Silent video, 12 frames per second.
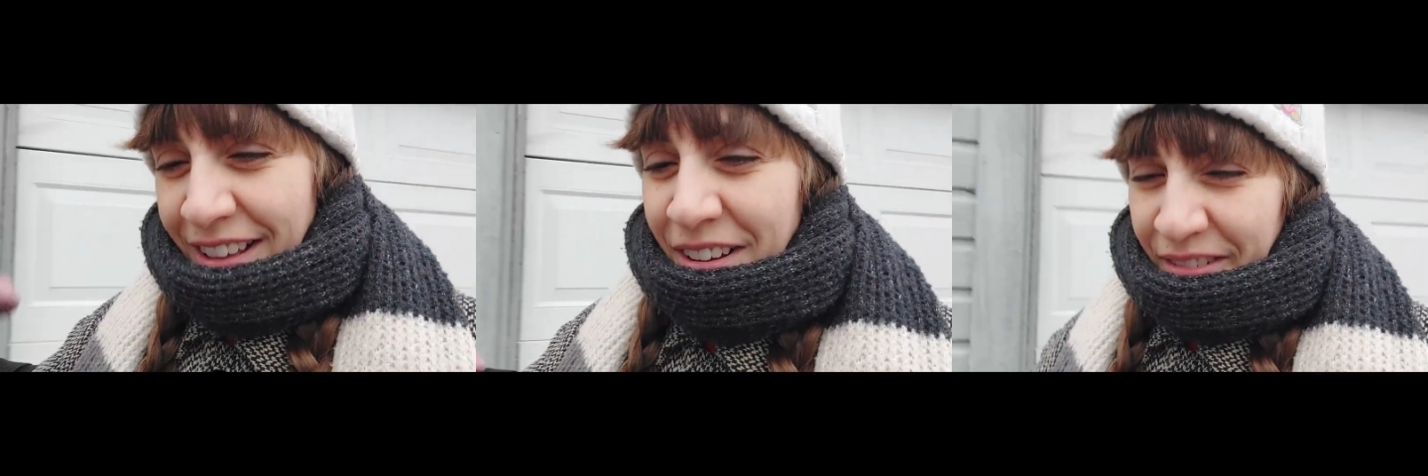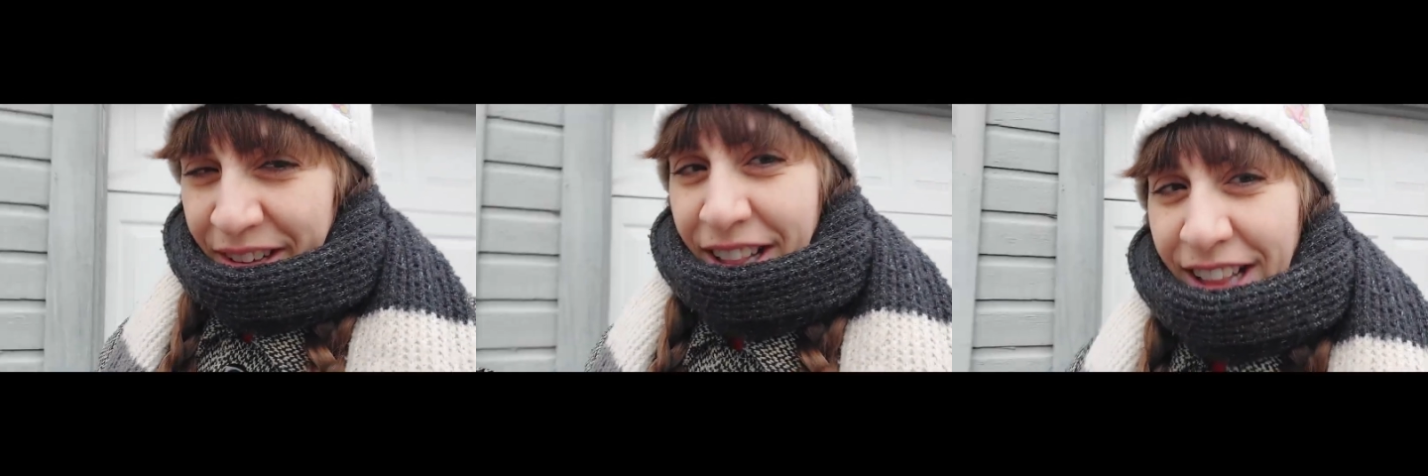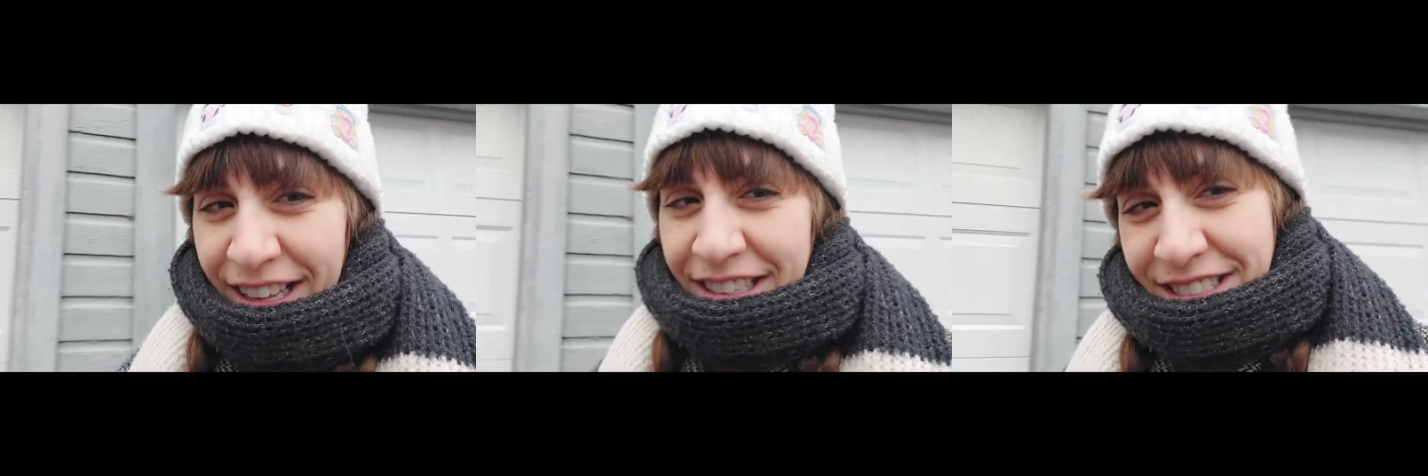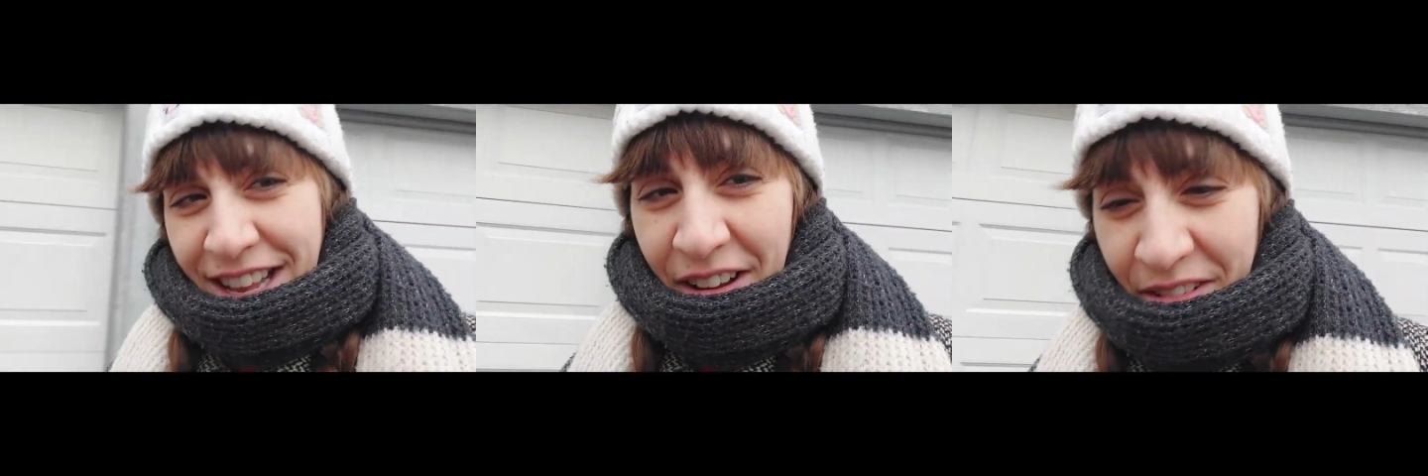
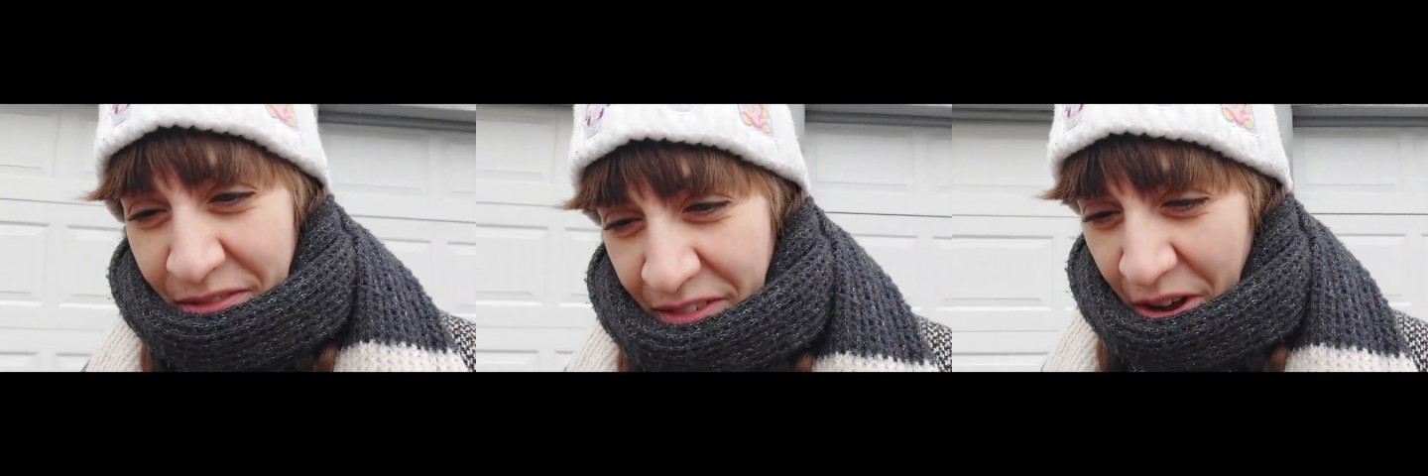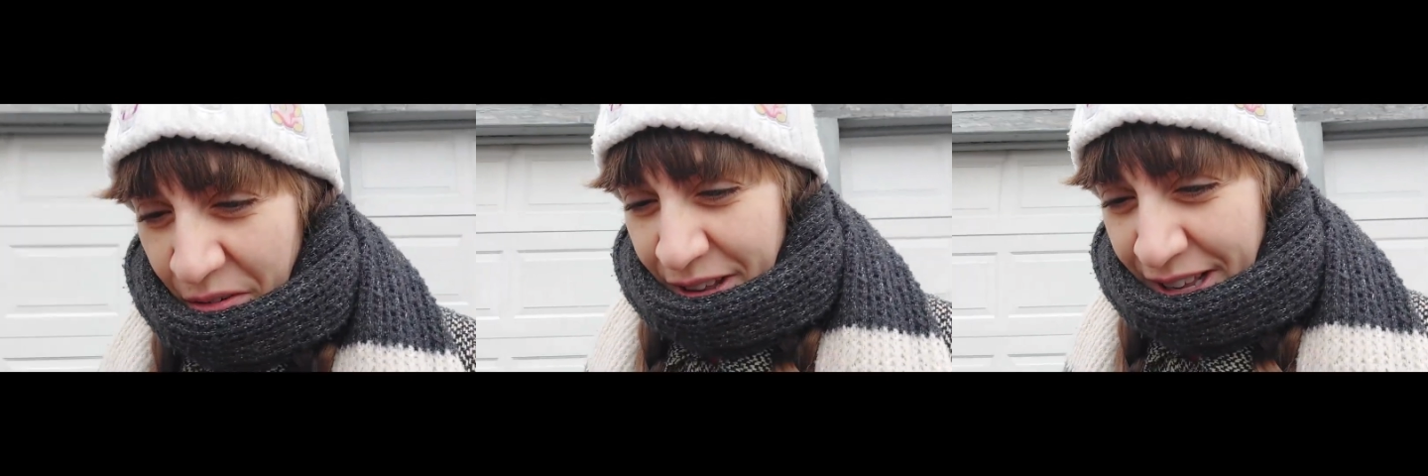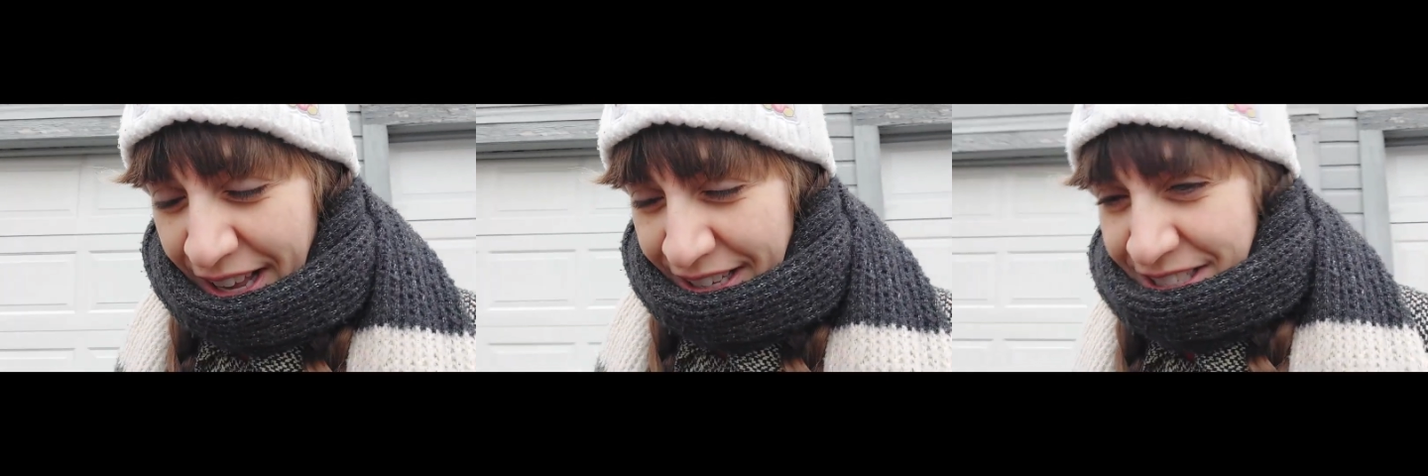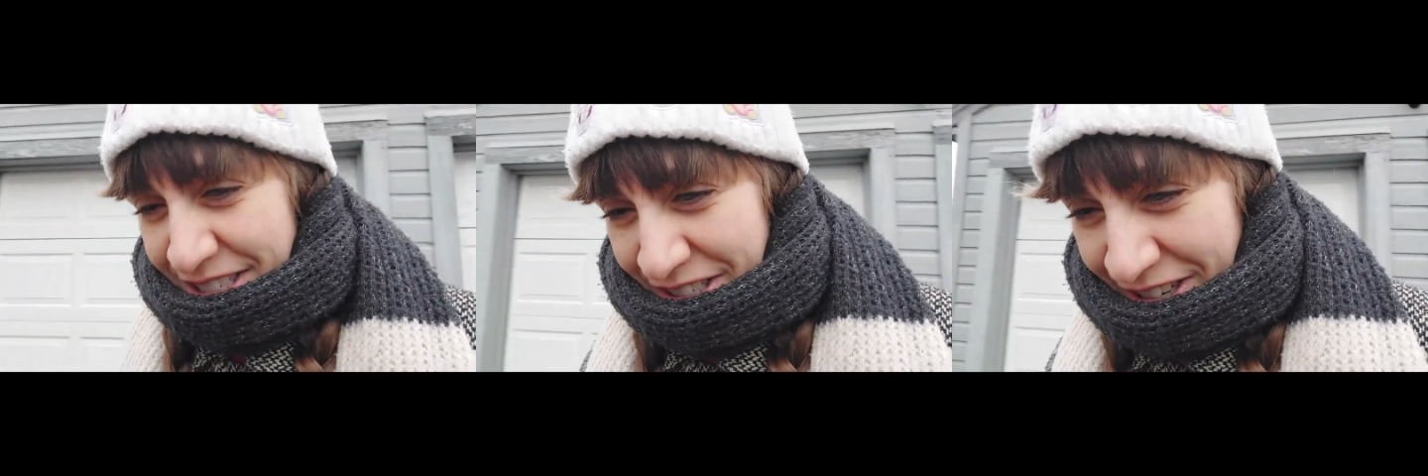lazed out of going
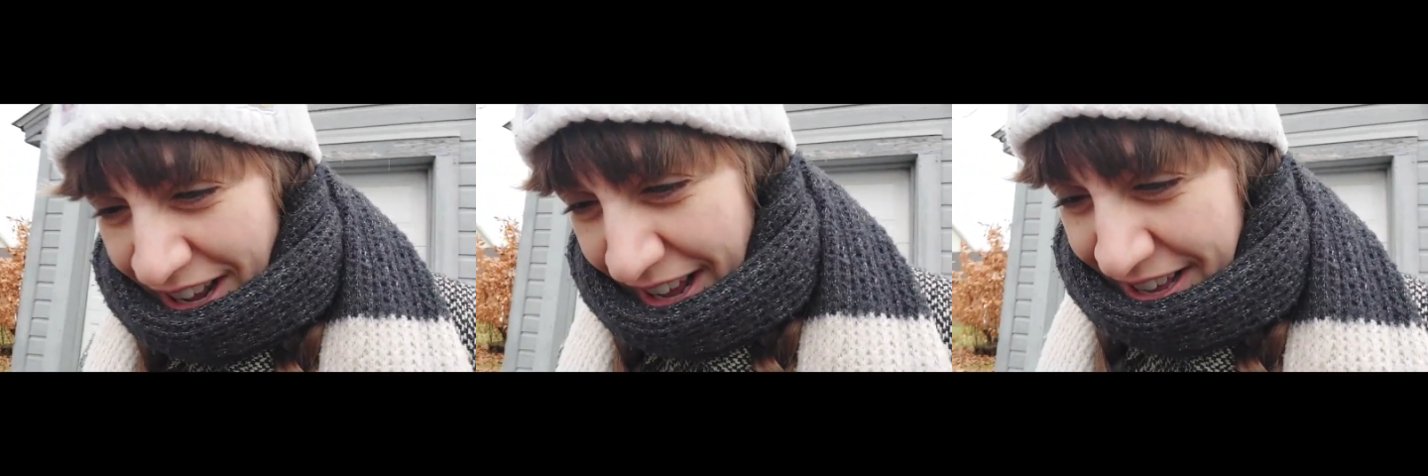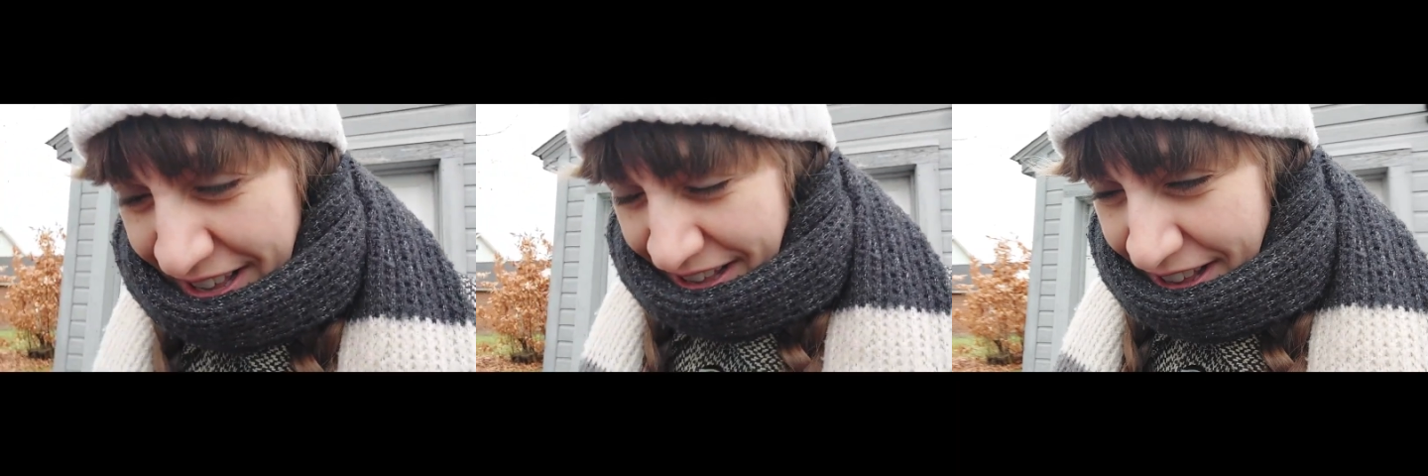yesterday.